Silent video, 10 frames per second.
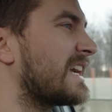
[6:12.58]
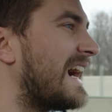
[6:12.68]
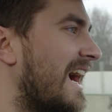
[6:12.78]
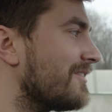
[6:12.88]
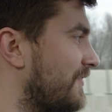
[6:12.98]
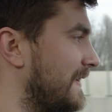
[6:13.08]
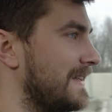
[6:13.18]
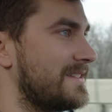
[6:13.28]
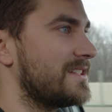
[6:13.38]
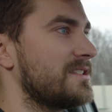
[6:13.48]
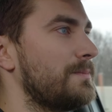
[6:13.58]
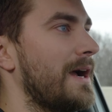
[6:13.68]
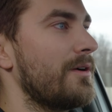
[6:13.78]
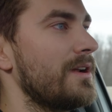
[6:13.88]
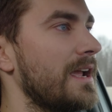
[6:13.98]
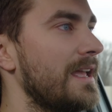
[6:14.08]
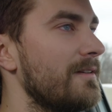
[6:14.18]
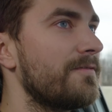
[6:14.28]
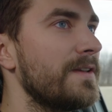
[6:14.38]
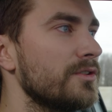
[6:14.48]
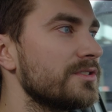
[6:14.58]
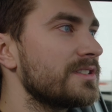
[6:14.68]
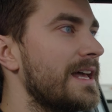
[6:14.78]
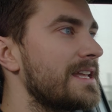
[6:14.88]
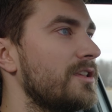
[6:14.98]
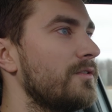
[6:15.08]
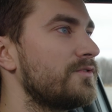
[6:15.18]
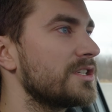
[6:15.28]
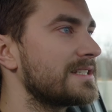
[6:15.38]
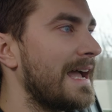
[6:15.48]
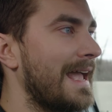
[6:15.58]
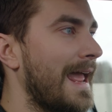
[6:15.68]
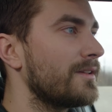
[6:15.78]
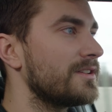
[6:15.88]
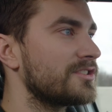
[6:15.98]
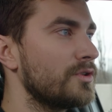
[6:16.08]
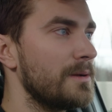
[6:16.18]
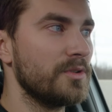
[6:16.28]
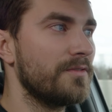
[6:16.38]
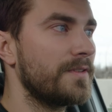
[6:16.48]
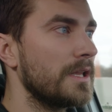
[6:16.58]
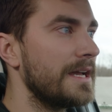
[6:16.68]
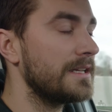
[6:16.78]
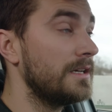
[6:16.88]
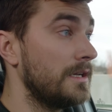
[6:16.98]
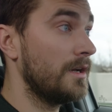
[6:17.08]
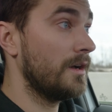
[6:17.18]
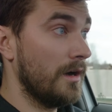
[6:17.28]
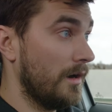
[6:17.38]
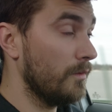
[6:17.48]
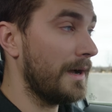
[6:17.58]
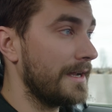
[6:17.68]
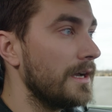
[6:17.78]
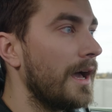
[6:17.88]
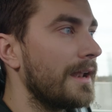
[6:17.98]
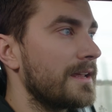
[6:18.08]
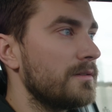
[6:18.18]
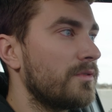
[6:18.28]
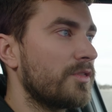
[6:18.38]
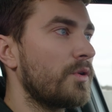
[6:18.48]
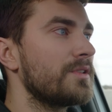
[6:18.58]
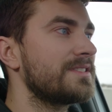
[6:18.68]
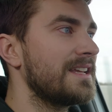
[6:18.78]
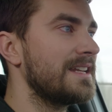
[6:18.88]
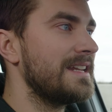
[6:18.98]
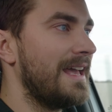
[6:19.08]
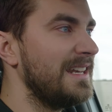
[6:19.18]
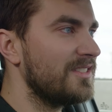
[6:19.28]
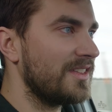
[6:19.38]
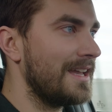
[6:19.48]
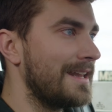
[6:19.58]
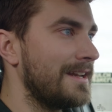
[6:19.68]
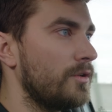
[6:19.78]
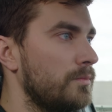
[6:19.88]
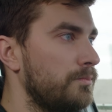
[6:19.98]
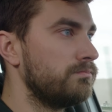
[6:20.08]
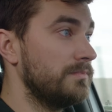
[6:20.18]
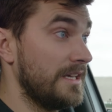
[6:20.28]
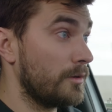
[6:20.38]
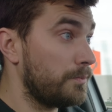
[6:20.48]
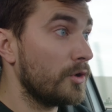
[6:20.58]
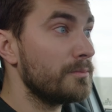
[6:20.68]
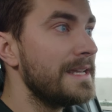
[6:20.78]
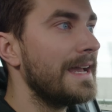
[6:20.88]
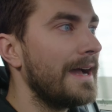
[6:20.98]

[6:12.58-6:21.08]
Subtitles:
confidence inspiring. It feels like you've just got endless grip. You feel like, oh my God, I can throw this thing into anything and it'll pull me